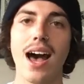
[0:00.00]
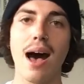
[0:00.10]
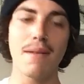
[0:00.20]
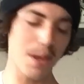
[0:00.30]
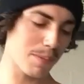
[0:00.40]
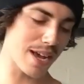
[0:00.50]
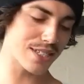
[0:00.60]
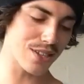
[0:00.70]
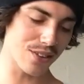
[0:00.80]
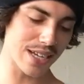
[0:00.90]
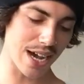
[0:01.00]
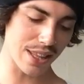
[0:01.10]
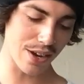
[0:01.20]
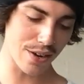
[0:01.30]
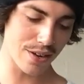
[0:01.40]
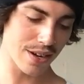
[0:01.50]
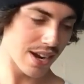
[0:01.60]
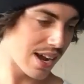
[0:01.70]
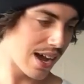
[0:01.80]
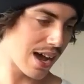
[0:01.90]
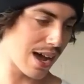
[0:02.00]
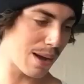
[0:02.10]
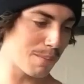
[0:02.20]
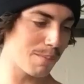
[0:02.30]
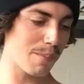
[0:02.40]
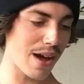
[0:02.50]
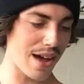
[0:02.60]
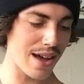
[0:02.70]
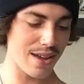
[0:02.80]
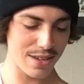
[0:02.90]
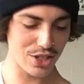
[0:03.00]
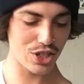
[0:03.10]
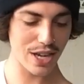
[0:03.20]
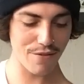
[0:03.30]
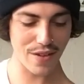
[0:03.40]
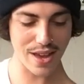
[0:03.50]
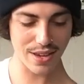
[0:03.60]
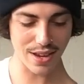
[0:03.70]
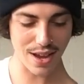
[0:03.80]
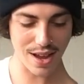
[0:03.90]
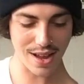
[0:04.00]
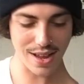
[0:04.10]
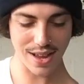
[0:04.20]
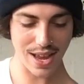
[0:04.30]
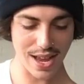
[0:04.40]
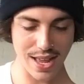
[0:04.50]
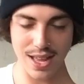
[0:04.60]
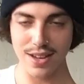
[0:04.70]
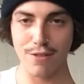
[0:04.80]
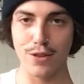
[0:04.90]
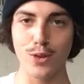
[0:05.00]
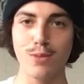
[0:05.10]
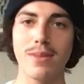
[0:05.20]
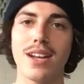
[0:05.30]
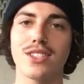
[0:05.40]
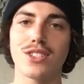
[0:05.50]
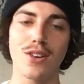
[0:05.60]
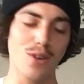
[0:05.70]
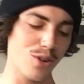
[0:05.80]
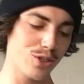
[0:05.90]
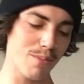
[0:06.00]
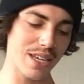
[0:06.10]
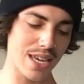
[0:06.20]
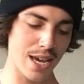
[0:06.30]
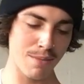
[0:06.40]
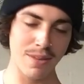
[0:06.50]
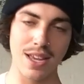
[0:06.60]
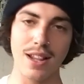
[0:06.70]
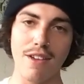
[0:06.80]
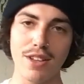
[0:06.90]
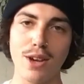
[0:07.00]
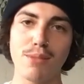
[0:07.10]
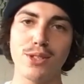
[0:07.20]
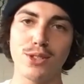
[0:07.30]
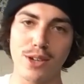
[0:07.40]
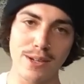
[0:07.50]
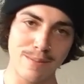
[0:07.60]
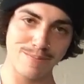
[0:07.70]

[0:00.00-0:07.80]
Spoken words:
I'm going to play a song now though by Chet and Flume, and a song called Drop the Game, and I really hope you enjoy.